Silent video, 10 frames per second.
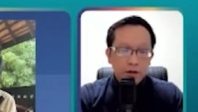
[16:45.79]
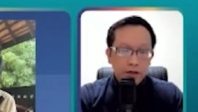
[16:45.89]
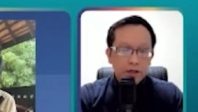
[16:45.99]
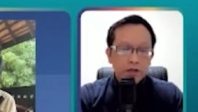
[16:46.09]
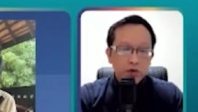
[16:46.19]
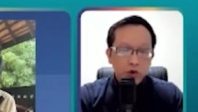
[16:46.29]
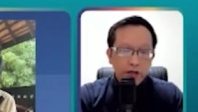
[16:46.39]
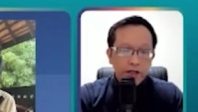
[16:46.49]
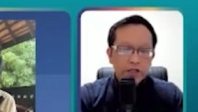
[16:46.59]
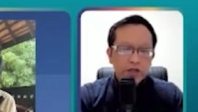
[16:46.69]
in
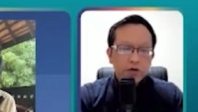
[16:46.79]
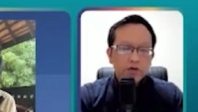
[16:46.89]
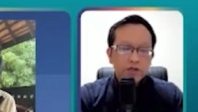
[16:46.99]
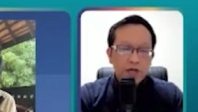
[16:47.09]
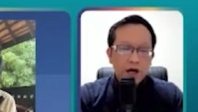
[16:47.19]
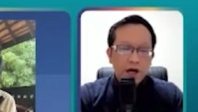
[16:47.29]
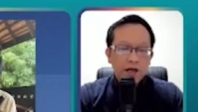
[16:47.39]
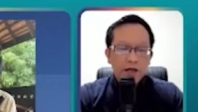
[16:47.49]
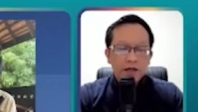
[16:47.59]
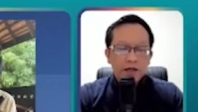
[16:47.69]
traditional style
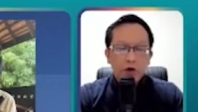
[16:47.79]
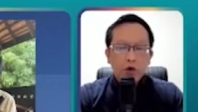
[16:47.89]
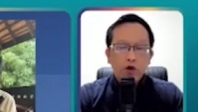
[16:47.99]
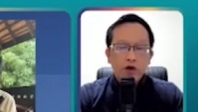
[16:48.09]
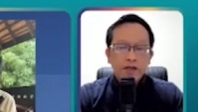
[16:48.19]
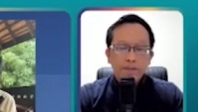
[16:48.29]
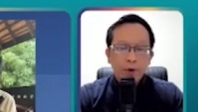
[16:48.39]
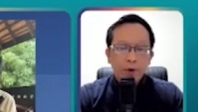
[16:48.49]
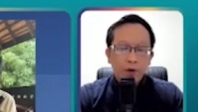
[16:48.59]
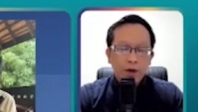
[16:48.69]
in the regular
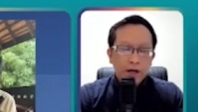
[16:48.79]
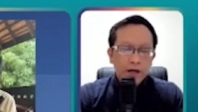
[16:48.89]
tempo.